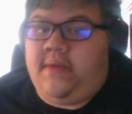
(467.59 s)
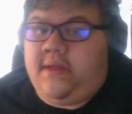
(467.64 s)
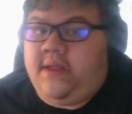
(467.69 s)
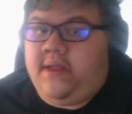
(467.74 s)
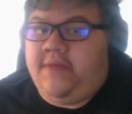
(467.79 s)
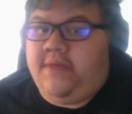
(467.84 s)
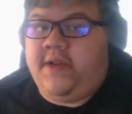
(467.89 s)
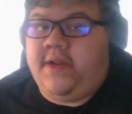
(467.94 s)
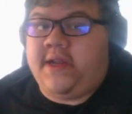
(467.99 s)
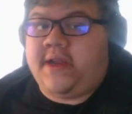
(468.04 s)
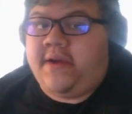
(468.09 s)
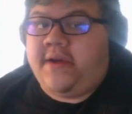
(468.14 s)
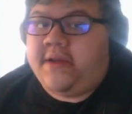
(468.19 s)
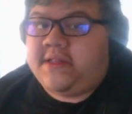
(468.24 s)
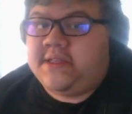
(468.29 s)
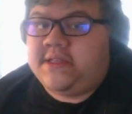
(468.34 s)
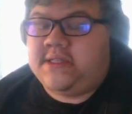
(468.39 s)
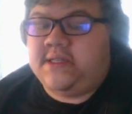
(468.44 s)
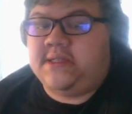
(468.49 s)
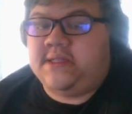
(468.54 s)
Even the
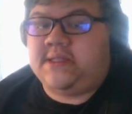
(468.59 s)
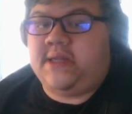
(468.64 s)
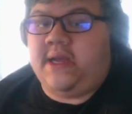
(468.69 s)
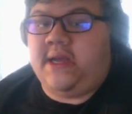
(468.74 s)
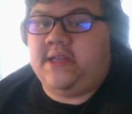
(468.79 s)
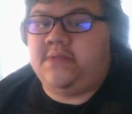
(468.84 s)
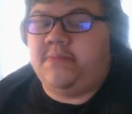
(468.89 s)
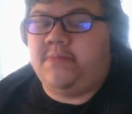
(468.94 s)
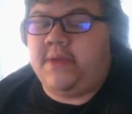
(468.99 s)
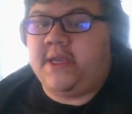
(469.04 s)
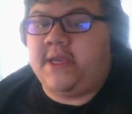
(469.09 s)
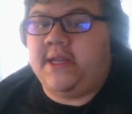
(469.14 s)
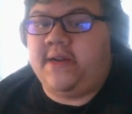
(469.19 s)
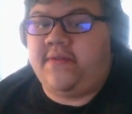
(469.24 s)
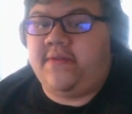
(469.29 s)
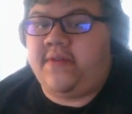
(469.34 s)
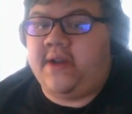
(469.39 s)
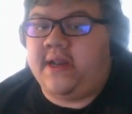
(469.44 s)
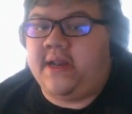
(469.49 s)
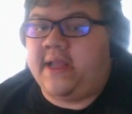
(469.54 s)
characters listed as beginner
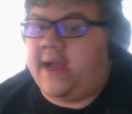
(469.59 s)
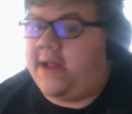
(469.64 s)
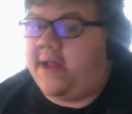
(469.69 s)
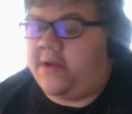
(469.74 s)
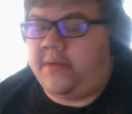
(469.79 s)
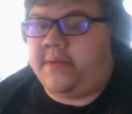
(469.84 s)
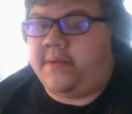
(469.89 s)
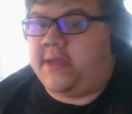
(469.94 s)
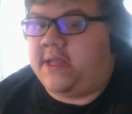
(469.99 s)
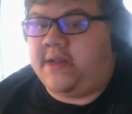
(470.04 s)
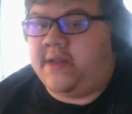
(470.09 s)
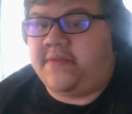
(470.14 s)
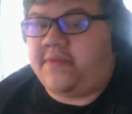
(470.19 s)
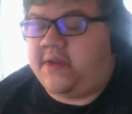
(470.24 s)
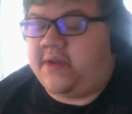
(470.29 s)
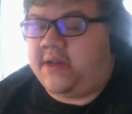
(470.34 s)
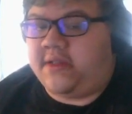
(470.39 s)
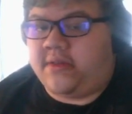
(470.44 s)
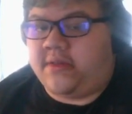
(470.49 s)
friendly are not beginner friendly,